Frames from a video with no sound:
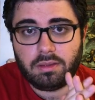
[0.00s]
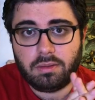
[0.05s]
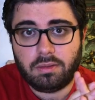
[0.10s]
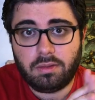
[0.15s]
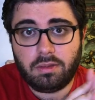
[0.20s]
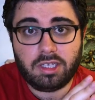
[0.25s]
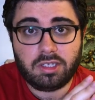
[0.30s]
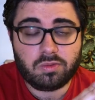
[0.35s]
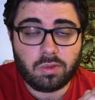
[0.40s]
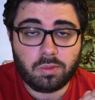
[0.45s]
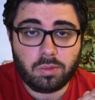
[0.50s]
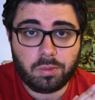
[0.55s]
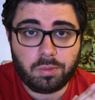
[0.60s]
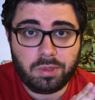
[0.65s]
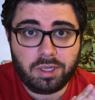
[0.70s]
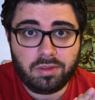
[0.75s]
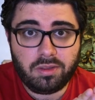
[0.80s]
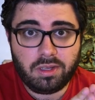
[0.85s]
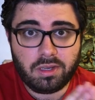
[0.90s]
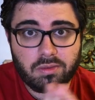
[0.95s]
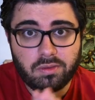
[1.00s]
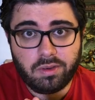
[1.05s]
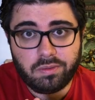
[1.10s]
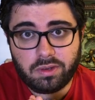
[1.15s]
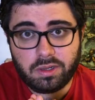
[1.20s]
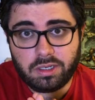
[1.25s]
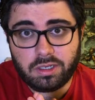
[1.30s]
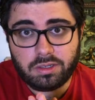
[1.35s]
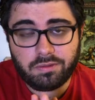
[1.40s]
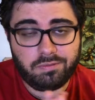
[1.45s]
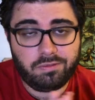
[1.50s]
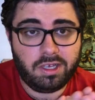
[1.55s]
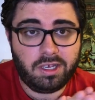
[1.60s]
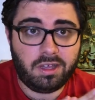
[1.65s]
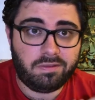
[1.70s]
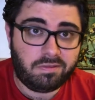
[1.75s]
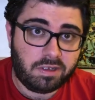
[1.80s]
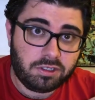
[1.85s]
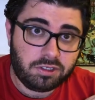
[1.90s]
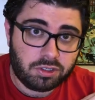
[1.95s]
This one would be the equivalent of the
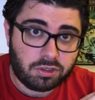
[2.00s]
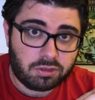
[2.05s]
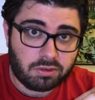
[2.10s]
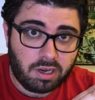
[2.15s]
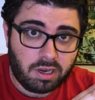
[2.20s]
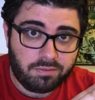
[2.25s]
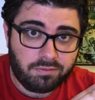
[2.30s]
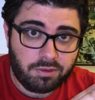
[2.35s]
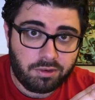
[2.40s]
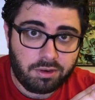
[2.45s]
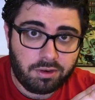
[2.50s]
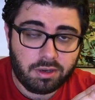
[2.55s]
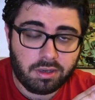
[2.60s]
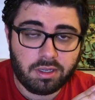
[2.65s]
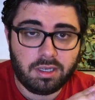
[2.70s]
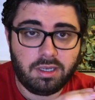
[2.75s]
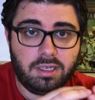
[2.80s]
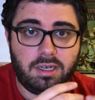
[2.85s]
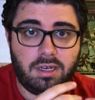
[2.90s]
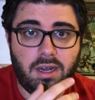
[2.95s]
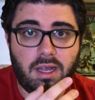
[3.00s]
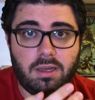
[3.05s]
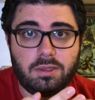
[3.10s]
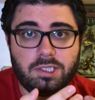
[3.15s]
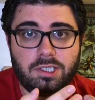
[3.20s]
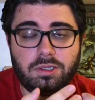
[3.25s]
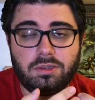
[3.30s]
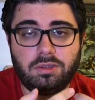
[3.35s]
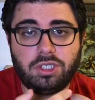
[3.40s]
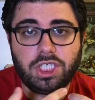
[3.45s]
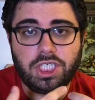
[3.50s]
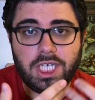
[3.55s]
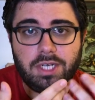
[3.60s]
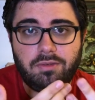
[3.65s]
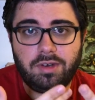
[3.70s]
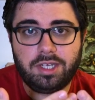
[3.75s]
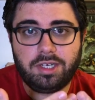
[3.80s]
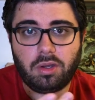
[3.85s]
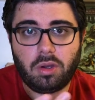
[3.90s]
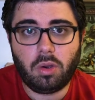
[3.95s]
Adventure Crafter. It allows you to
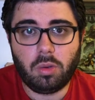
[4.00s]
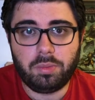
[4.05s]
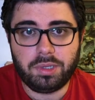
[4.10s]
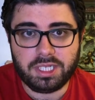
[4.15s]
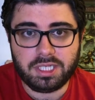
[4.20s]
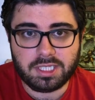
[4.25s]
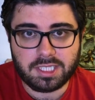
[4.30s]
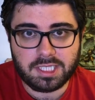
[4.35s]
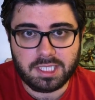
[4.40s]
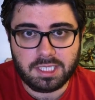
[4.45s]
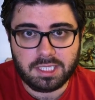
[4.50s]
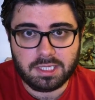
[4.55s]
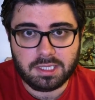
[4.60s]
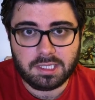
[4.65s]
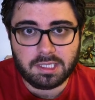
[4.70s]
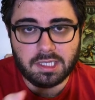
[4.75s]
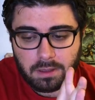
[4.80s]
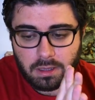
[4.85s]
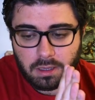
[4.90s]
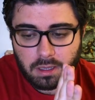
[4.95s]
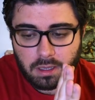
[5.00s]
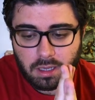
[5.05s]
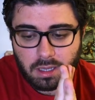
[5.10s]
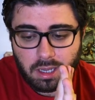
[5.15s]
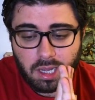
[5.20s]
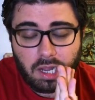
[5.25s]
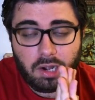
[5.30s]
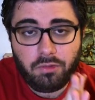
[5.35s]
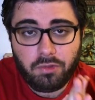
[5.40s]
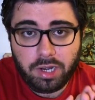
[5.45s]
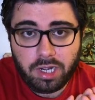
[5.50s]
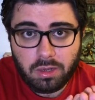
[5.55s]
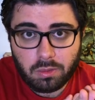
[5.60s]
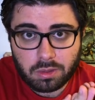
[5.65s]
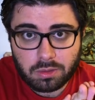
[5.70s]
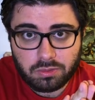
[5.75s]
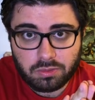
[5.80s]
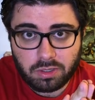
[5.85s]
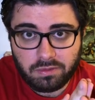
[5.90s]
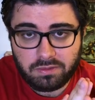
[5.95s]
generate opening scenes. I really
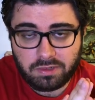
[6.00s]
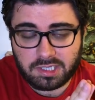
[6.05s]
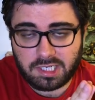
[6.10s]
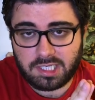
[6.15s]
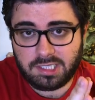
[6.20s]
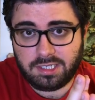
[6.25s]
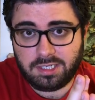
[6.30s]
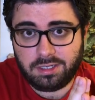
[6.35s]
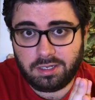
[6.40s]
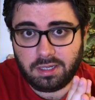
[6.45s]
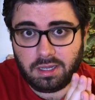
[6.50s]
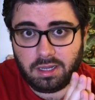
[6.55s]
want to emphasize it.